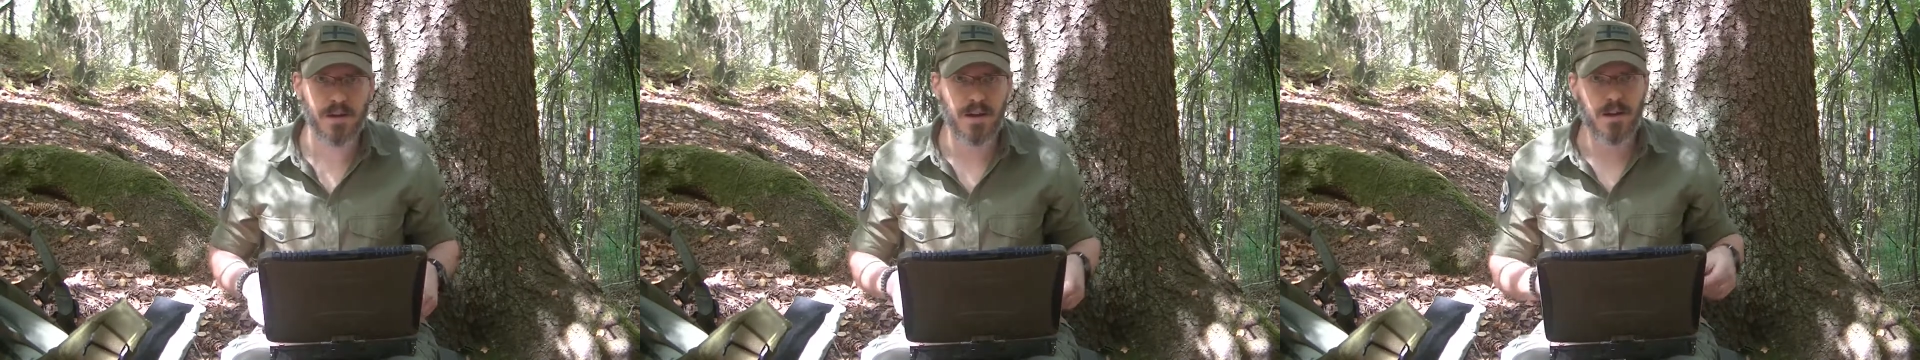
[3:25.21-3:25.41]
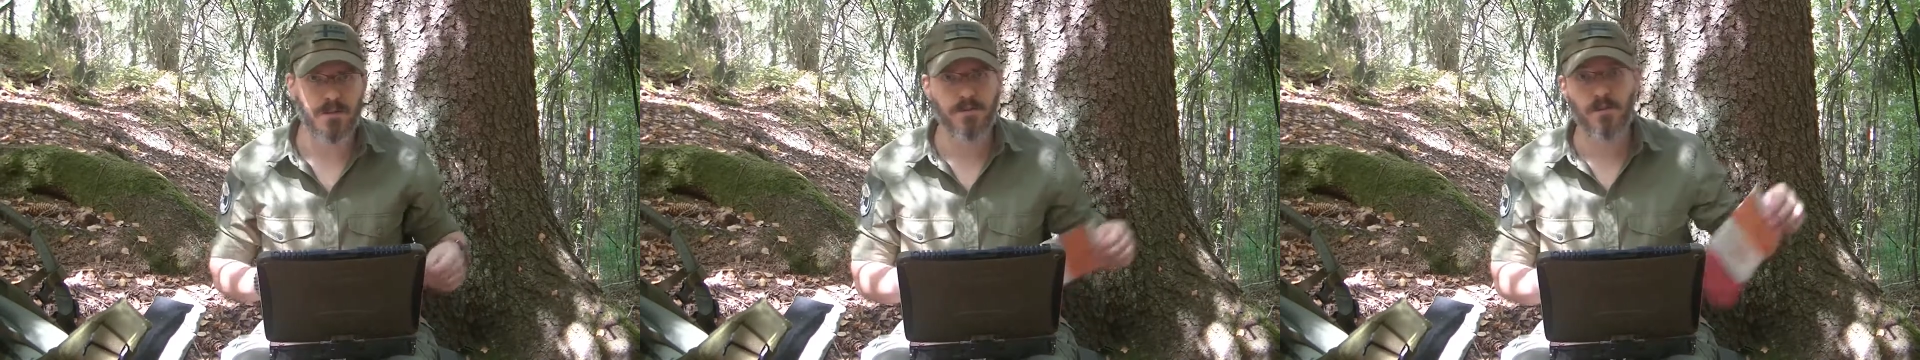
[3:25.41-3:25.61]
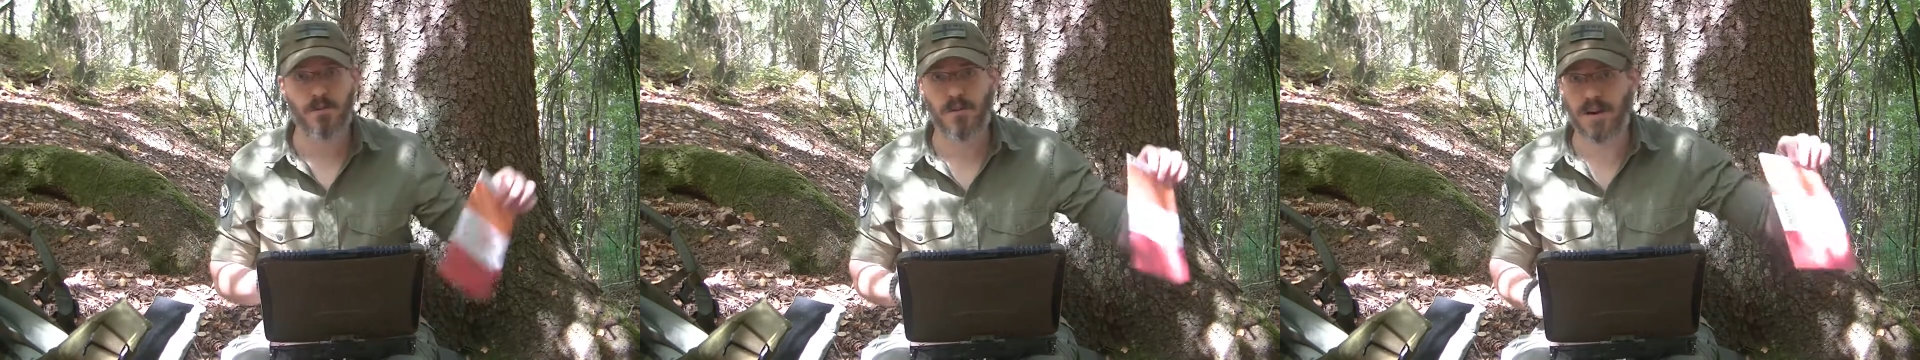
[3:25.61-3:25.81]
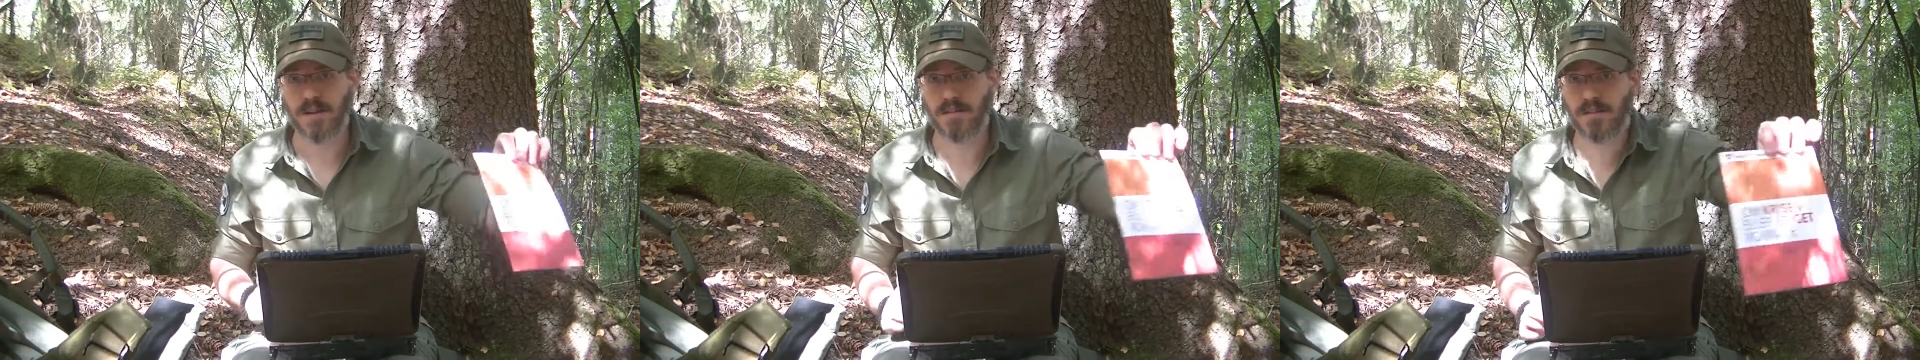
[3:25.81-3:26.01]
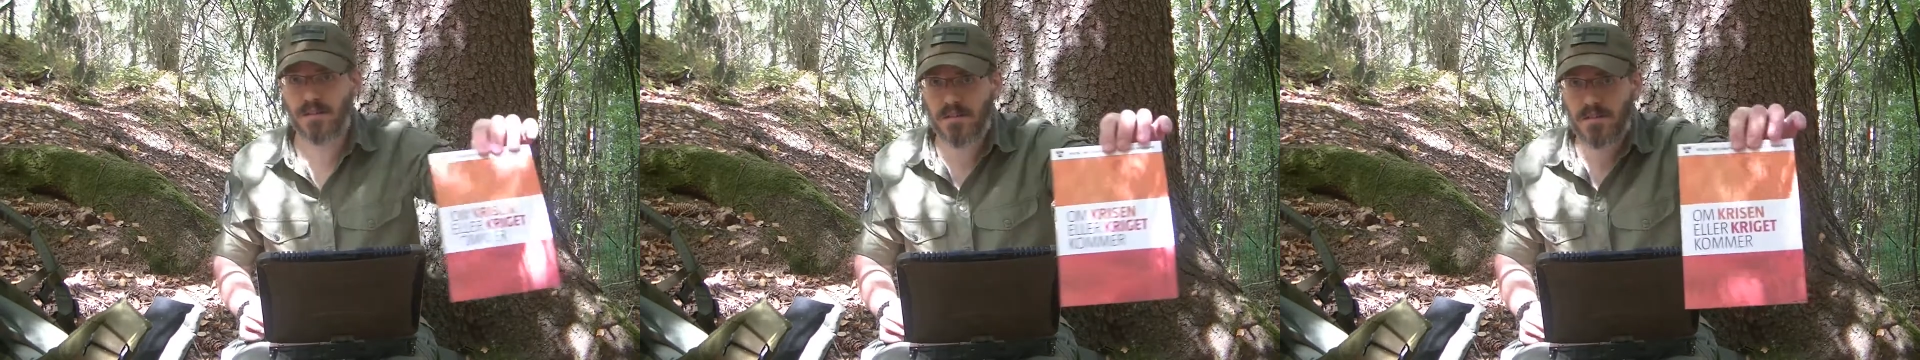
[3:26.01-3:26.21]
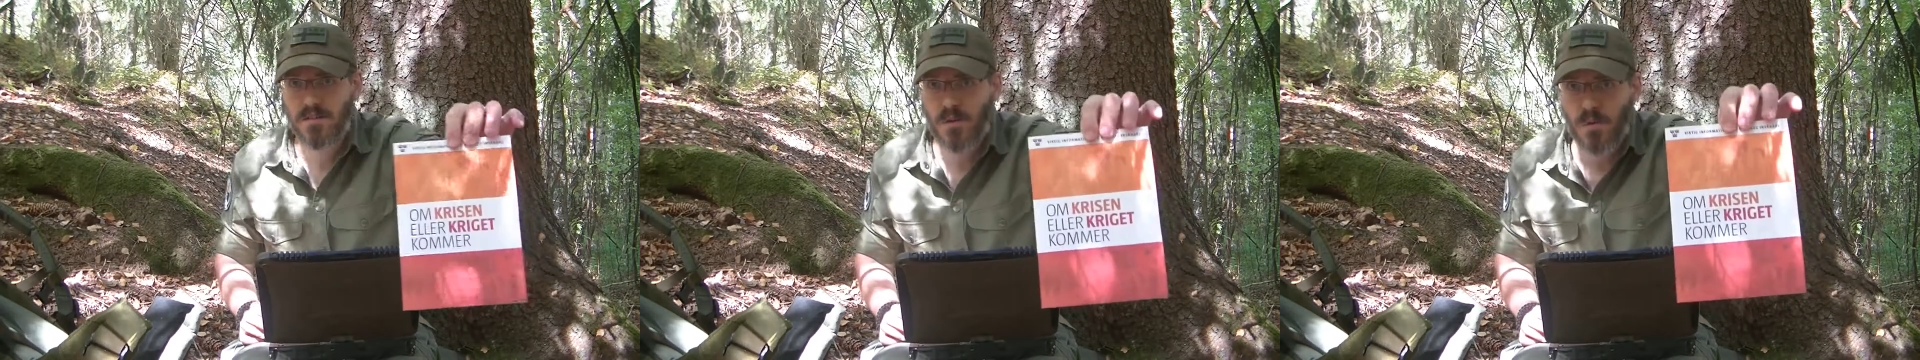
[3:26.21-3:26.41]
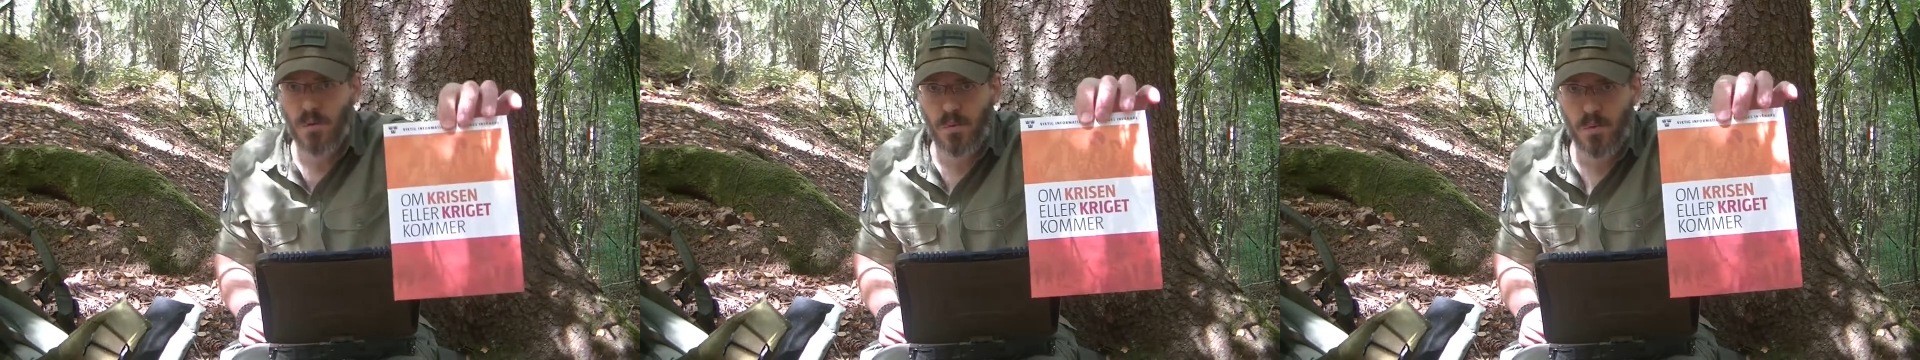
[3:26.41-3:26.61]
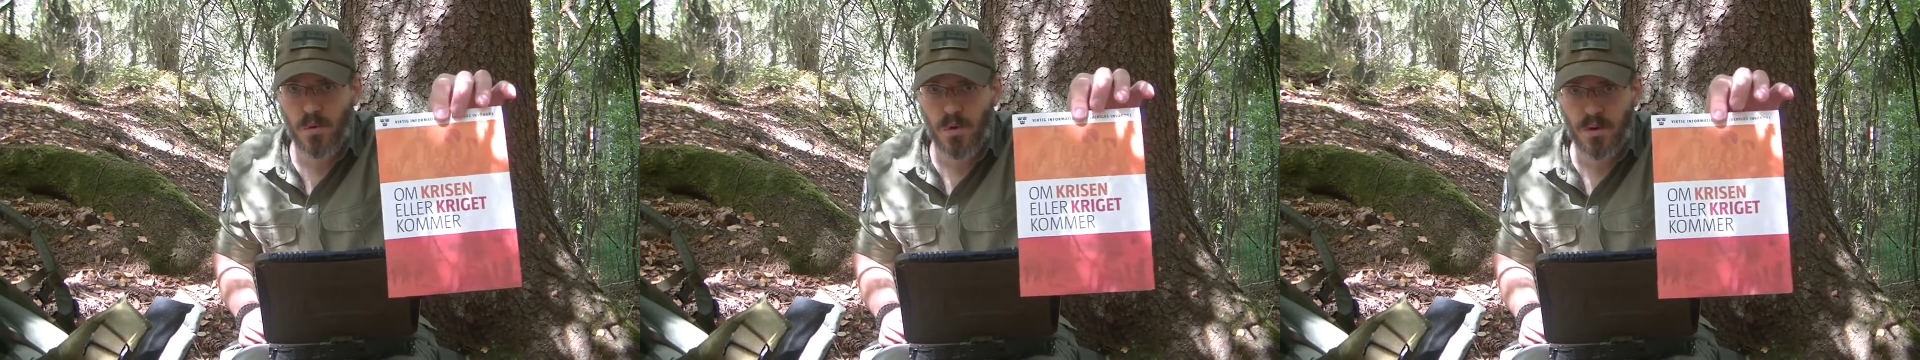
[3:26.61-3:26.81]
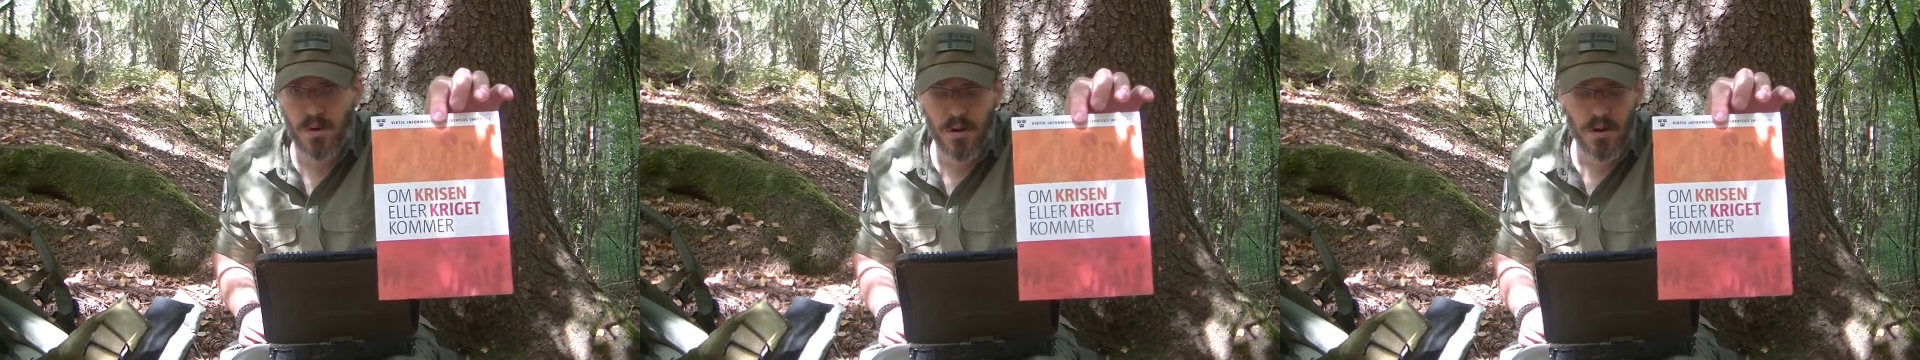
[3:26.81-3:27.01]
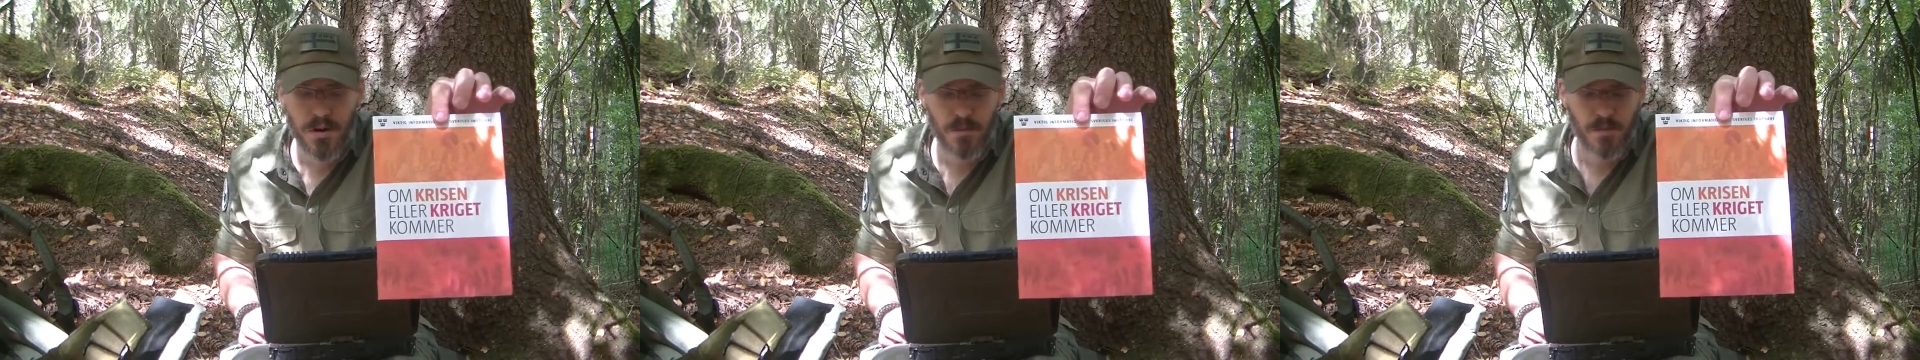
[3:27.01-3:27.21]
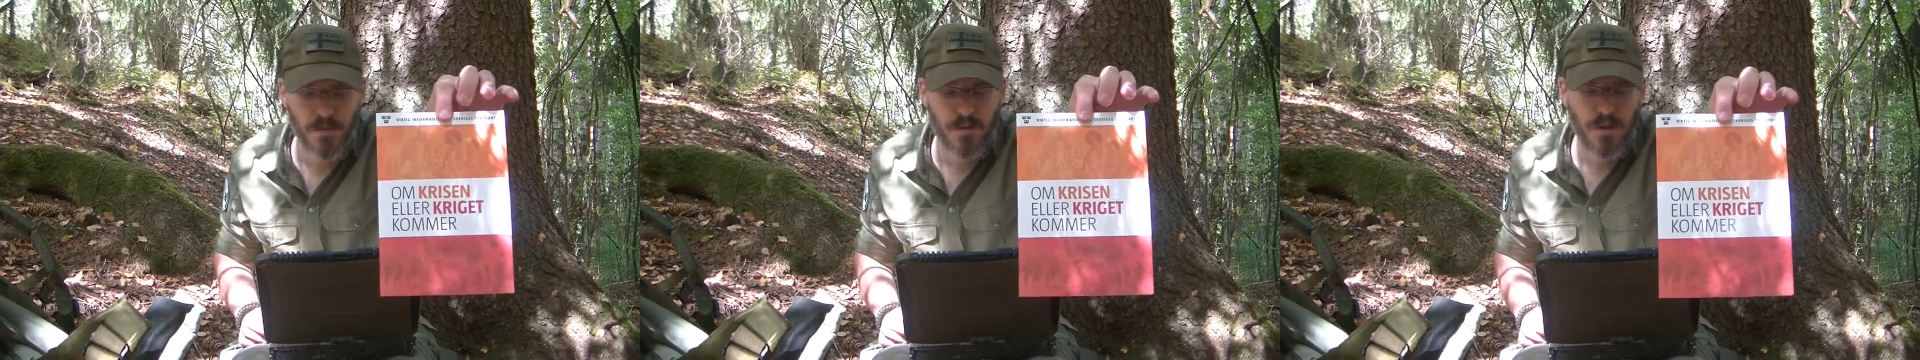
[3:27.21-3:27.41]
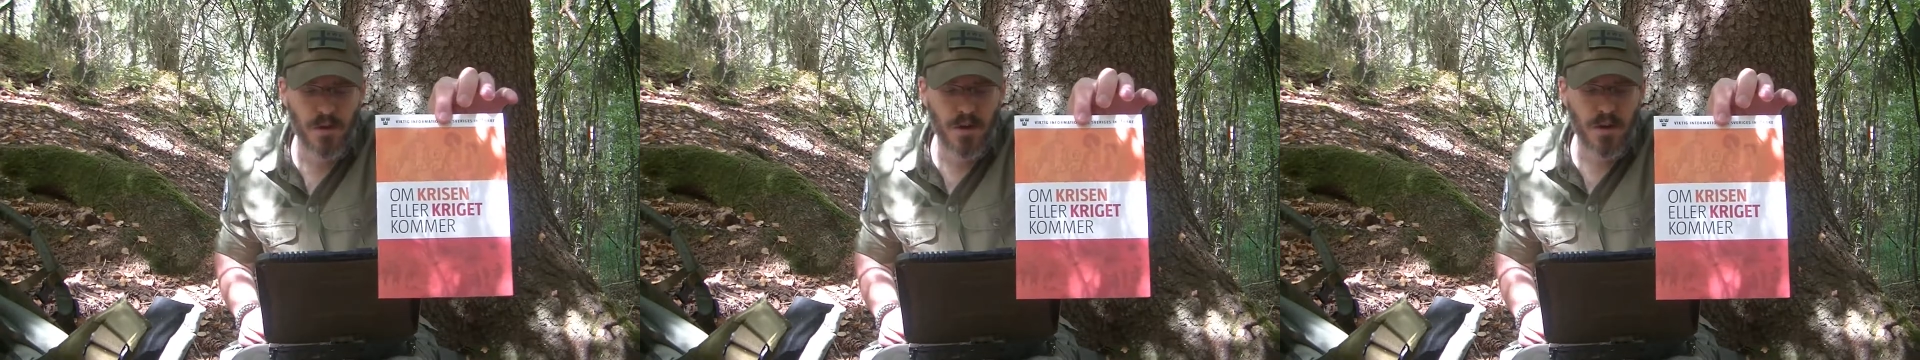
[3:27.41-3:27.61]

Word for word: If Crisis or War Comes,